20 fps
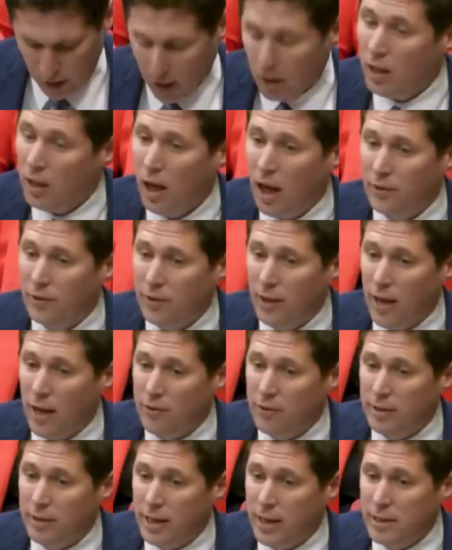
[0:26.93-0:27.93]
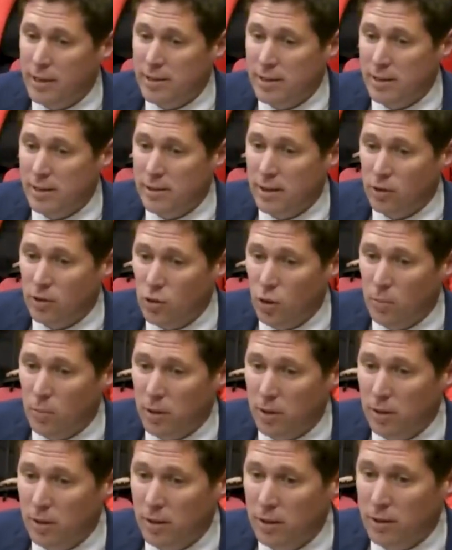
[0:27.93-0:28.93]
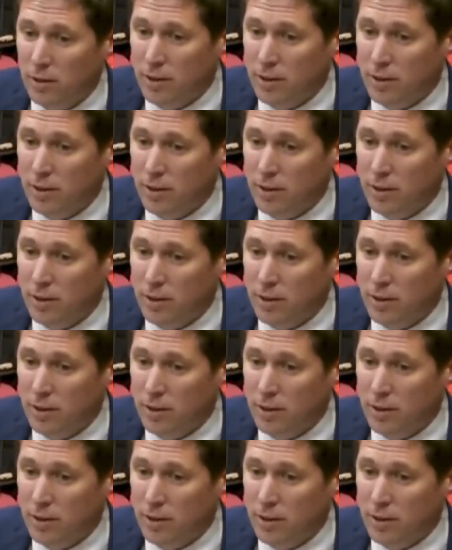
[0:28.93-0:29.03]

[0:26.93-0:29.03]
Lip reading: on every day since October the